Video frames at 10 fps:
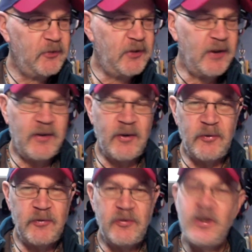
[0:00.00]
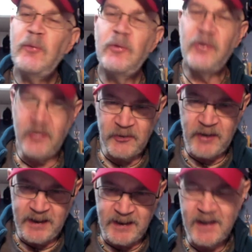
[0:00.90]
see that there was a sequel to The
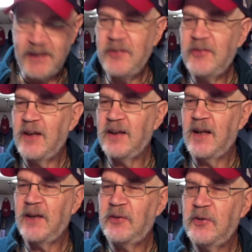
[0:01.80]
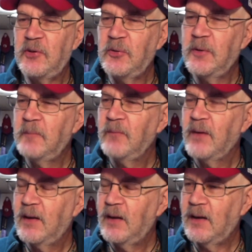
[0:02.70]
Sandlot 2.
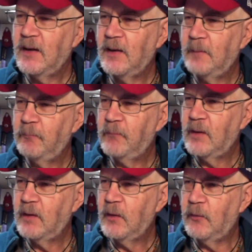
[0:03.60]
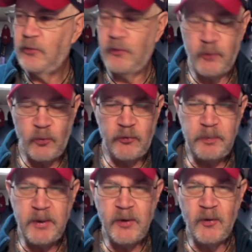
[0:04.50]
There was, of course,
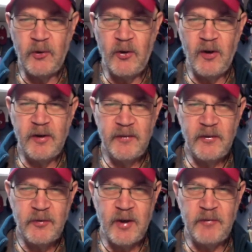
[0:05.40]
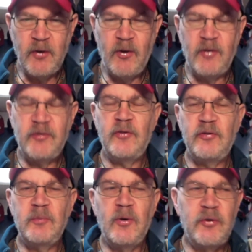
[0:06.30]
Bingo Long, the Traveling All
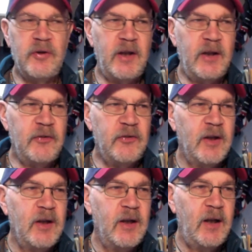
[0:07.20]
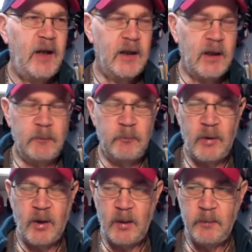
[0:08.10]
Stars and Motor Kings, and
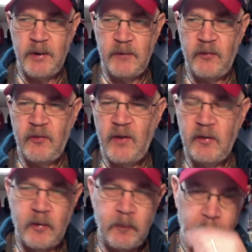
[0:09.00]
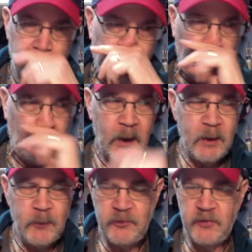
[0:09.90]
on in the theater,
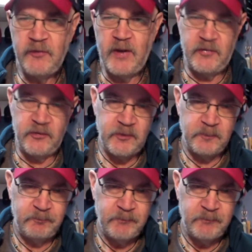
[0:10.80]
he was in Fences.